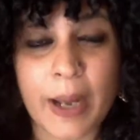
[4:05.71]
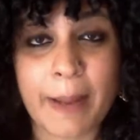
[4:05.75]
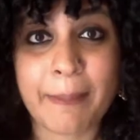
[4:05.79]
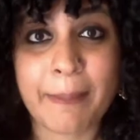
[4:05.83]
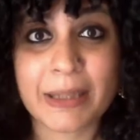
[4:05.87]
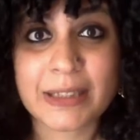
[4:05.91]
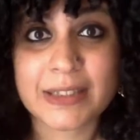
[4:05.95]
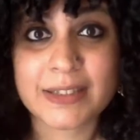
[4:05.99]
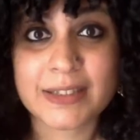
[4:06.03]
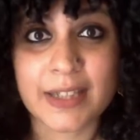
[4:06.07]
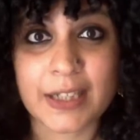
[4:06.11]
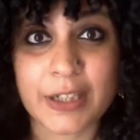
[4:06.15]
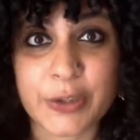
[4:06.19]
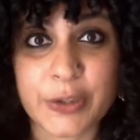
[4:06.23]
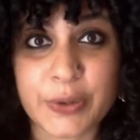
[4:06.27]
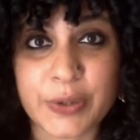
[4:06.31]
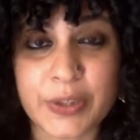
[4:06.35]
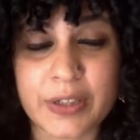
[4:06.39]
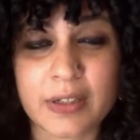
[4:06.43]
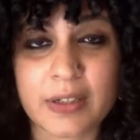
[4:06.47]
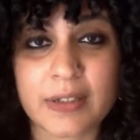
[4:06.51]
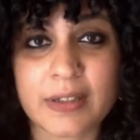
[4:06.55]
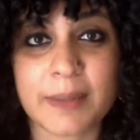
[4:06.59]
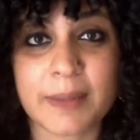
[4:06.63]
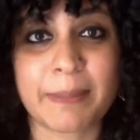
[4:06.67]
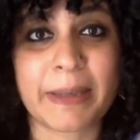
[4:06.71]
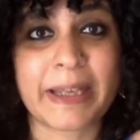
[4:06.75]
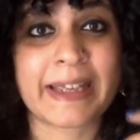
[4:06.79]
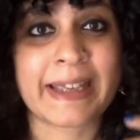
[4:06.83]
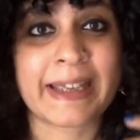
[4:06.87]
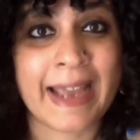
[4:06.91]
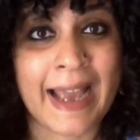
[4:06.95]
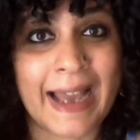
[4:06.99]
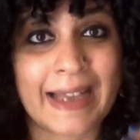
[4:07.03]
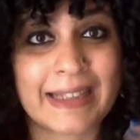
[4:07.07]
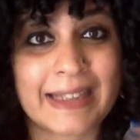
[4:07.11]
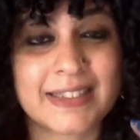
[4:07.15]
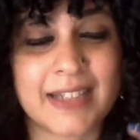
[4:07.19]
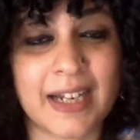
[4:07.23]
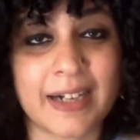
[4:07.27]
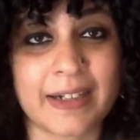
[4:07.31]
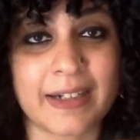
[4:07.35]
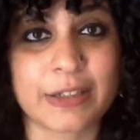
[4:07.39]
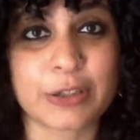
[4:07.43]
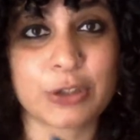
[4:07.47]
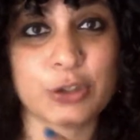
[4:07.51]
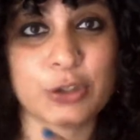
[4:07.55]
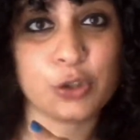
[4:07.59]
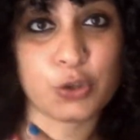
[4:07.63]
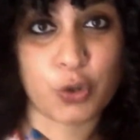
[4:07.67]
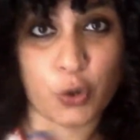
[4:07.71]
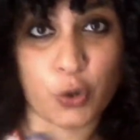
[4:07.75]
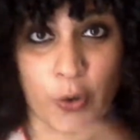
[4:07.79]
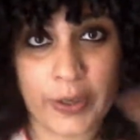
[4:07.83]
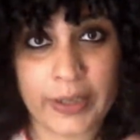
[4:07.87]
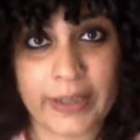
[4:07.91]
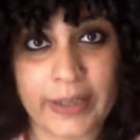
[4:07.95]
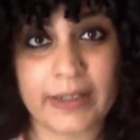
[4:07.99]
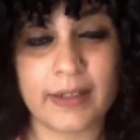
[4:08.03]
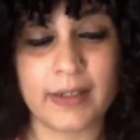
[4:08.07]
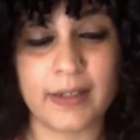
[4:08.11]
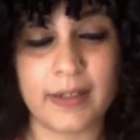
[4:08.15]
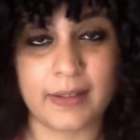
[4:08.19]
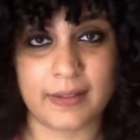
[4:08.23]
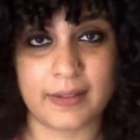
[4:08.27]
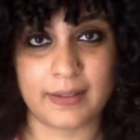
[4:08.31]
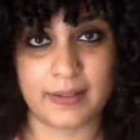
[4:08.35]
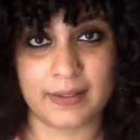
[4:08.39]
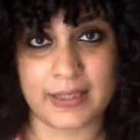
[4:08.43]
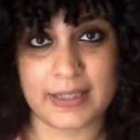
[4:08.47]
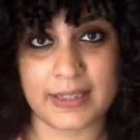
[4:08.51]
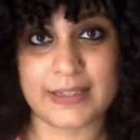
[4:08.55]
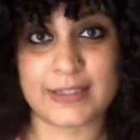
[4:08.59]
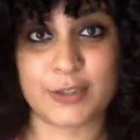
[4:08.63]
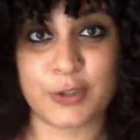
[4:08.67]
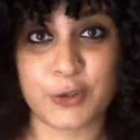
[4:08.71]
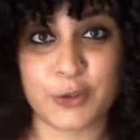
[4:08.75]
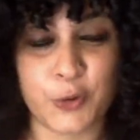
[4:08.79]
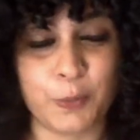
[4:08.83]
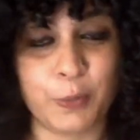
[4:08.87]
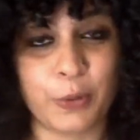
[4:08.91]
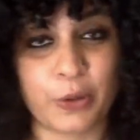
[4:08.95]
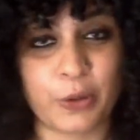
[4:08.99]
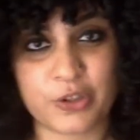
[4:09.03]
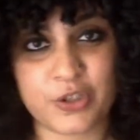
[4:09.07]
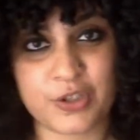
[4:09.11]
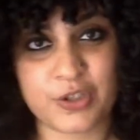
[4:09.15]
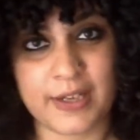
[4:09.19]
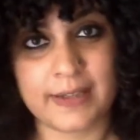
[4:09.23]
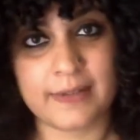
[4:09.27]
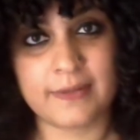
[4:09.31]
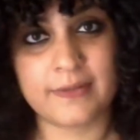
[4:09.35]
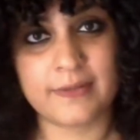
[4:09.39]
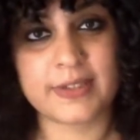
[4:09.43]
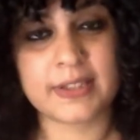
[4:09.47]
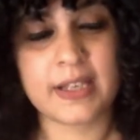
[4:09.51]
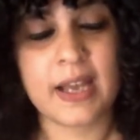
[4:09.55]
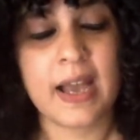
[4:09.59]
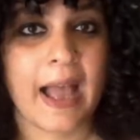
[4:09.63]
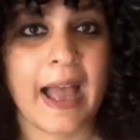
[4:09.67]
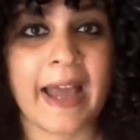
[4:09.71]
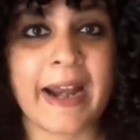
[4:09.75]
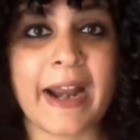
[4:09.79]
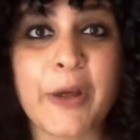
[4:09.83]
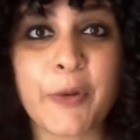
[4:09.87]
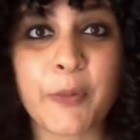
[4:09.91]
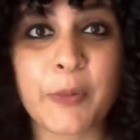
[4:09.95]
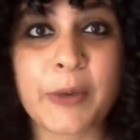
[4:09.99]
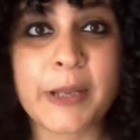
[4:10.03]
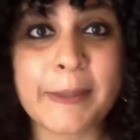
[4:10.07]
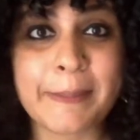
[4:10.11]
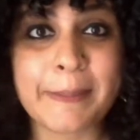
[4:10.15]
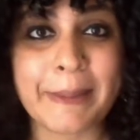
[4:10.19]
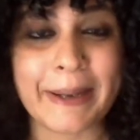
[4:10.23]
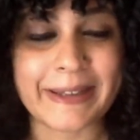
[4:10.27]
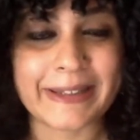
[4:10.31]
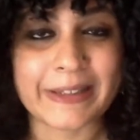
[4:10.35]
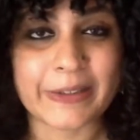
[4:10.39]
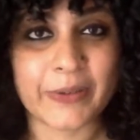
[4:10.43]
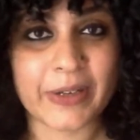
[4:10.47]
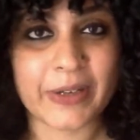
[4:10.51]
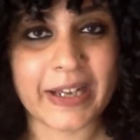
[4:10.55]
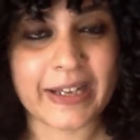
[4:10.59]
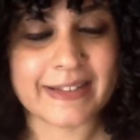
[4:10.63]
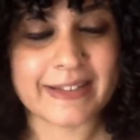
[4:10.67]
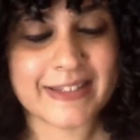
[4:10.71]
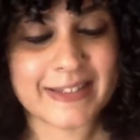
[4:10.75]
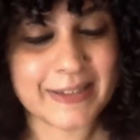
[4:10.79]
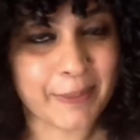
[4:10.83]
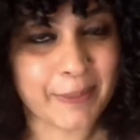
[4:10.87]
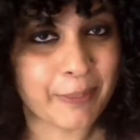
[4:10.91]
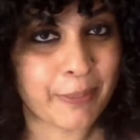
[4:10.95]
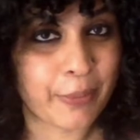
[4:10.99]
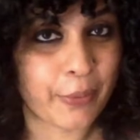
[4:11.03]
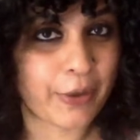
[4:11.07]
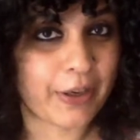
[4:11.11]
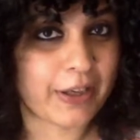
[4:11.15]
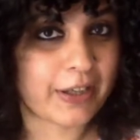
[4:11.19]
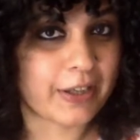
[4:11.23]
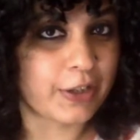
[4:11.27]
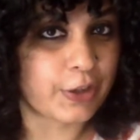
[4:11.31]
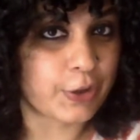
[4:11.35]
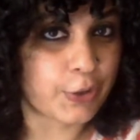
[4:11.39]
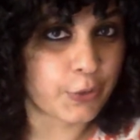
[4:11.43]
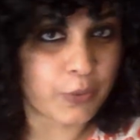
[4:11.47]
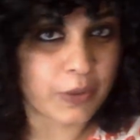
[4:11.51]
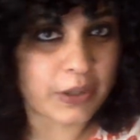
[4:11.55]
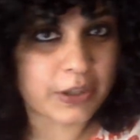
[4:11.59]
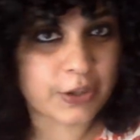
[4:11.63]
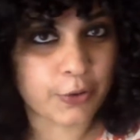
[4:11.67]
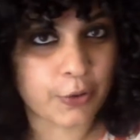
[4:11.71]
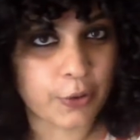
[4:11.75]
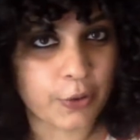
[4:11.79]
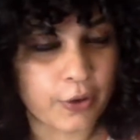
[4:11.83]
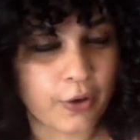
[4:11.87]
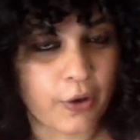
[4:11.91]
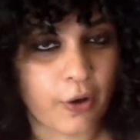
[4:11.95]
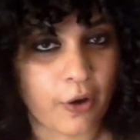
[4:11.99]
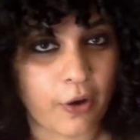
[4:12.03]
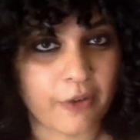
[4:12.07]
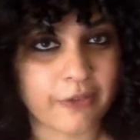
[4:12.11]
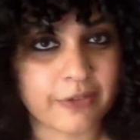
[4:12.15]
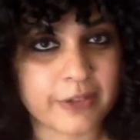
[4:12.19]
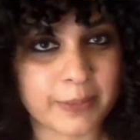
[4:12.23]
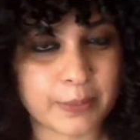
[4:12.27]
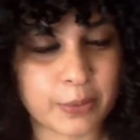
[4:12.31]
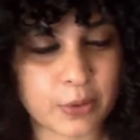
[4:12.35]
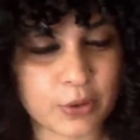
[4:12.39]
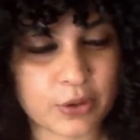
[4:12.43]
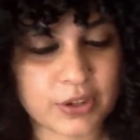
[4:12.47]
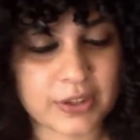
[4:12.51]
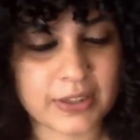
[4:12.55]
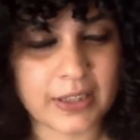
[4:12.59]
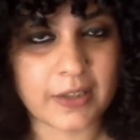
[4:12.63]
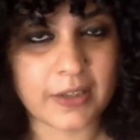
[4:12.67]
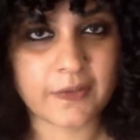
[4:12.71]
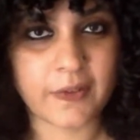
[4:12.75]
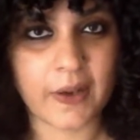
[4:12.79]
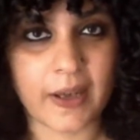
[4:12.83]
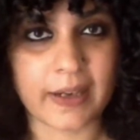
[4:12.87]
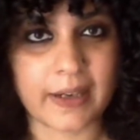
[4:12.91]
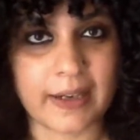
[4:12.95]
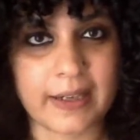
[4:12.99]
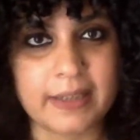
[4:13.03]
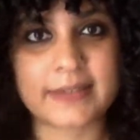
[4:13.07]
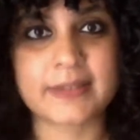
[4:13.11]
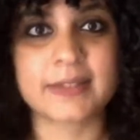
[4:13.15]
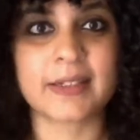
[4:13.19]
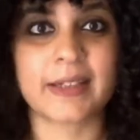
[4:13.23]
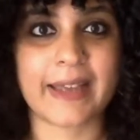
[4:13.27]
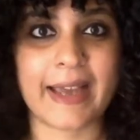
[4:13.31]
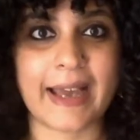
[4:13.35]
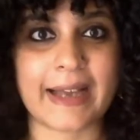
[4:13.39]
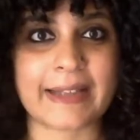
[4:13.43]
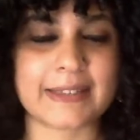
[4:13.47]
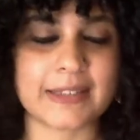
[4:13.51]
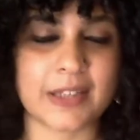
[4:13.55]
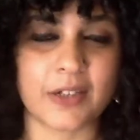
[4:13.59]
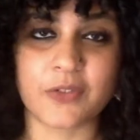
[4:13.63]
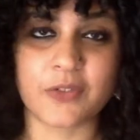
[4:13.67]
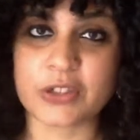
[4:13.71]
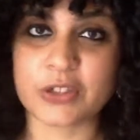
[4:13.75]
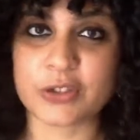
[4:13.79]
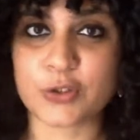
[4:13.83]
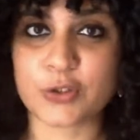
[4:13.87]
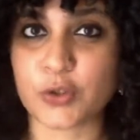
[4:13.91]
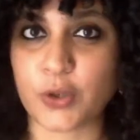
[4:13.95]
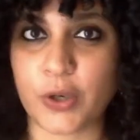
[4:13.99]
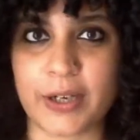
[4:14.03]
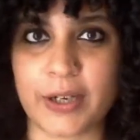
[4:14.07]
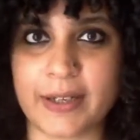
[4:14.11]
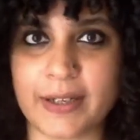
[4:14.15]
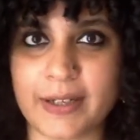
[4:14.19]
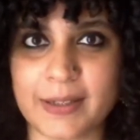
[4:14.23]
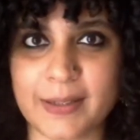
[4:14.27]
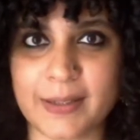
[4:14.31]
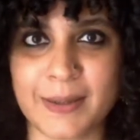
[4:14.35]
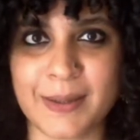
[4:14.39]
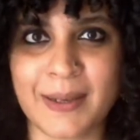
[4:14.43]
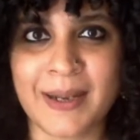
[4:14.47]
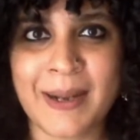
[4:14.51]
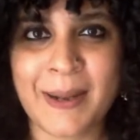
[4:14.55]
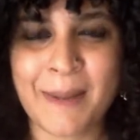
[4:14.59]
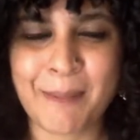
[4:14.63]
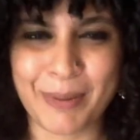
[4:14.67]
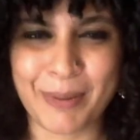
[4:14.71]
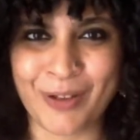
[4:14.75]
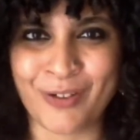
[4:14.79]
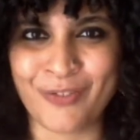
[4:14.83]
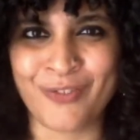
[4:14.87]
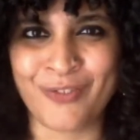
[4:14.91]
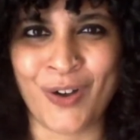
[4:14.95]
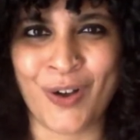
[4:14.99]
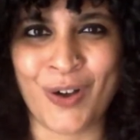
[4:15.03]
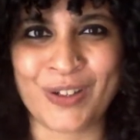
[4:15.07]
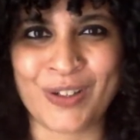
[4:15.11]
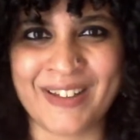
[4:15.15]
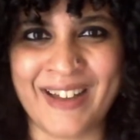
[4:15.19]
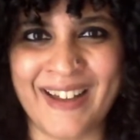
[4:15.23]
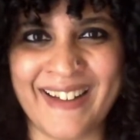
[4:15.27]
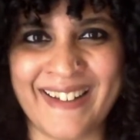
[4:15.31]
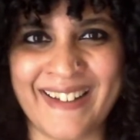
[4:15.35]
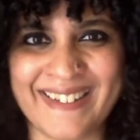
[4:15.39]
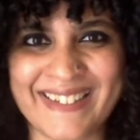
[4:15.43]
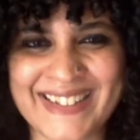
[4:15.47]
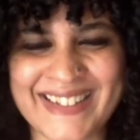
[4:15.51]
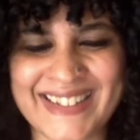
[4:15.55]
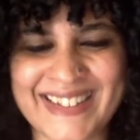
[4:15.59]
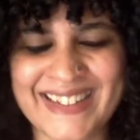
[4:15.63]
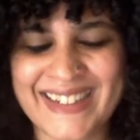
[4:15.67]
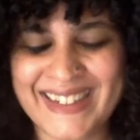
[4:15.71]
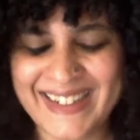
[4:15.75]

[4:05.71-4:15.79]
I must tell you here that my cats are destroying these new bookshelves, and I will, by the way, at some point do a tour of the bookshelf unless the cats have destroyed it before that.